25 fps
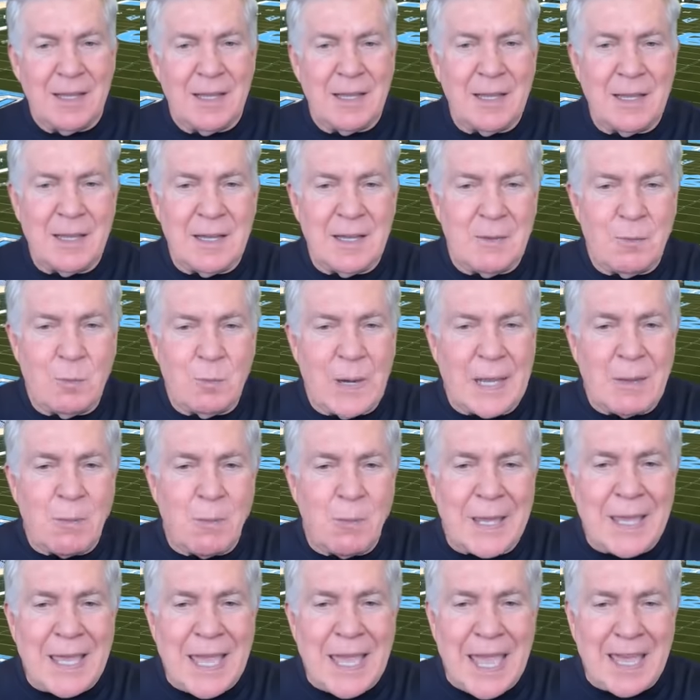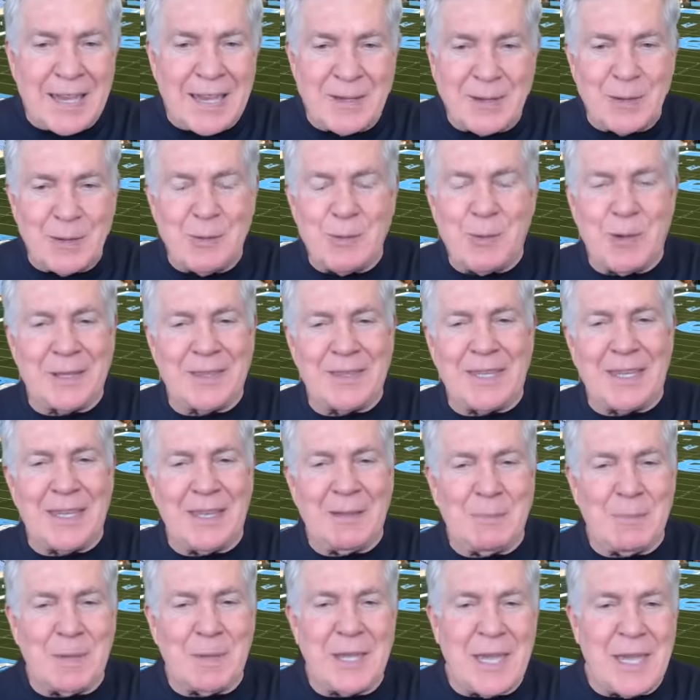uh, we, we can't do what the
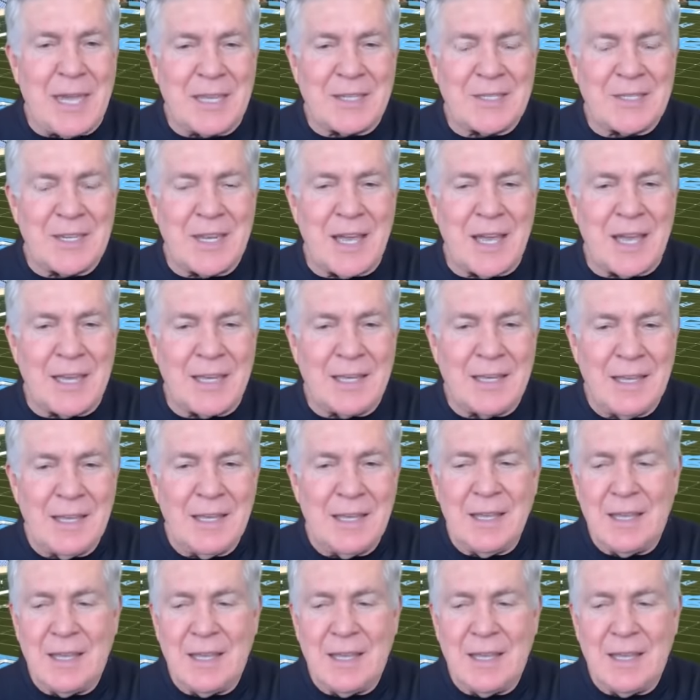NBA's done.